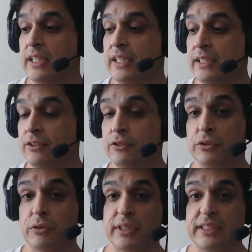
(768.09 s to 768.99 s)
in New
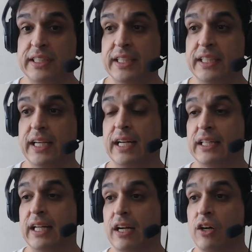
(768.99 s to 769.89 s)
York City, and
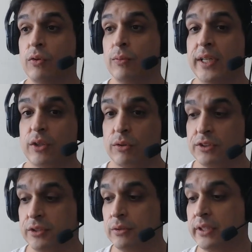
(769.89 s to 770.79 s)
like a week or
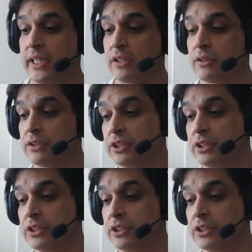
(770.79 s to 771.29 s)
two later,